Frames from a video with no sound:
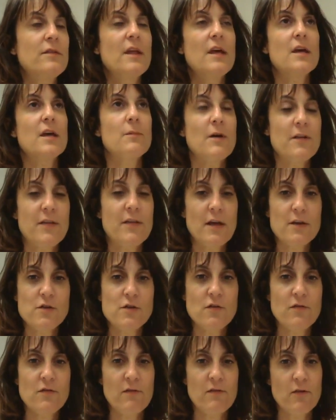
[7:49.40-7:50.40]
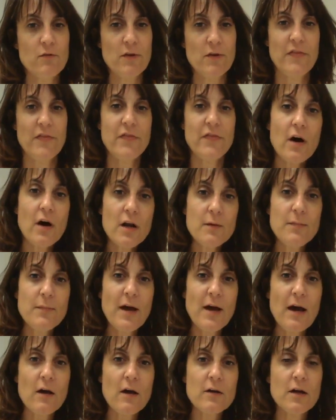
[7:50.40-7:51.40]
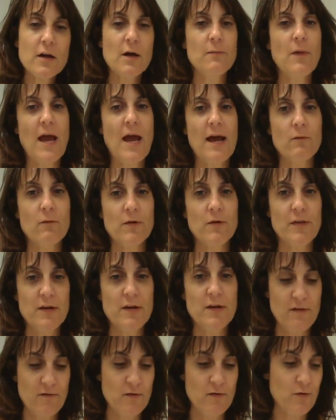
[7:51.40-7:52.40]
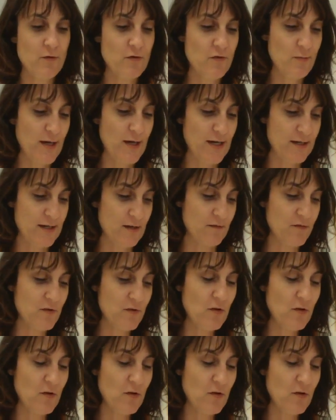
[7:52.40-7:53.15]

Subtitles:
think about things you've never really thought about, come at it with a different perspective.